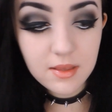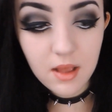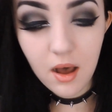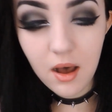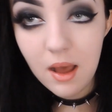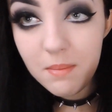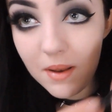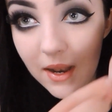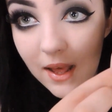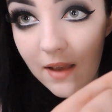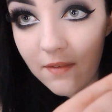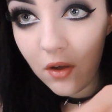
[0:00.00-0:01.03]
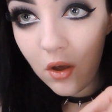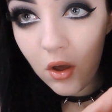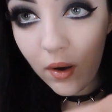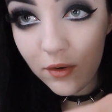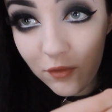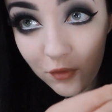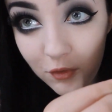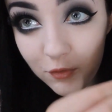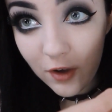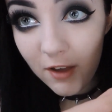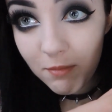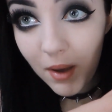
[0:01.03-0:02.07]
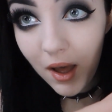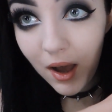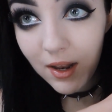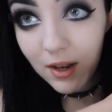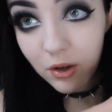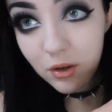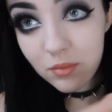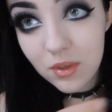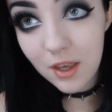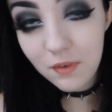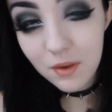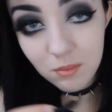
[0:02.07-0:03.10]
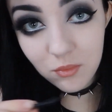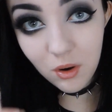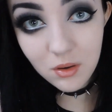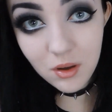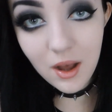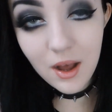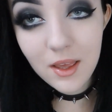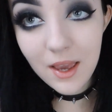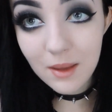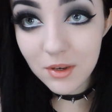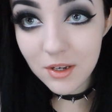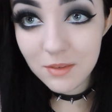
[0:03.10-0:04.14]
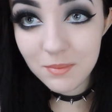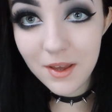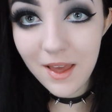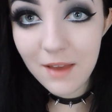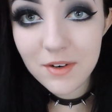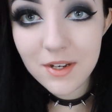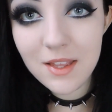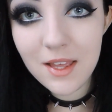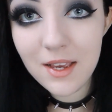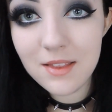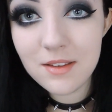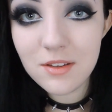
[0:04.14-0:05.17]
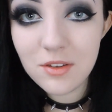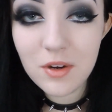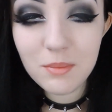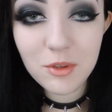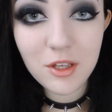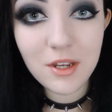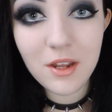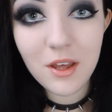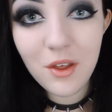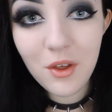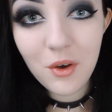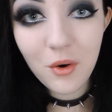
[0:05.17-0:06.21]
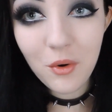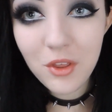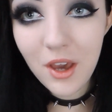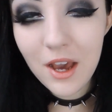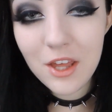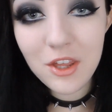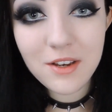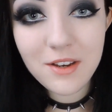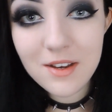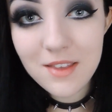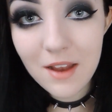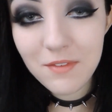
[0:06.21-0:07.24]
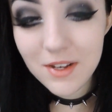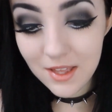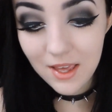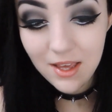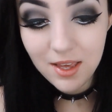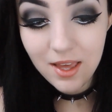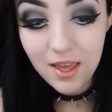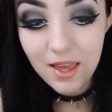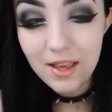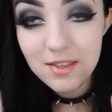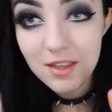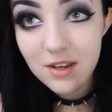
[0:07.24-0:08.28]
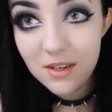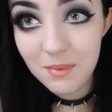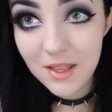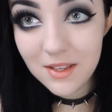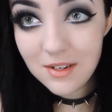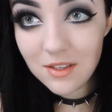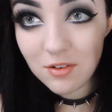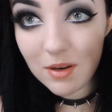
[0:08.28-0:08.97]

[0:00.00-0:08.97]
These are, I believe, 145 by Eylure. If I'm wrong, I am going to put everything in the description all the eyeshadows, everything is going to be in the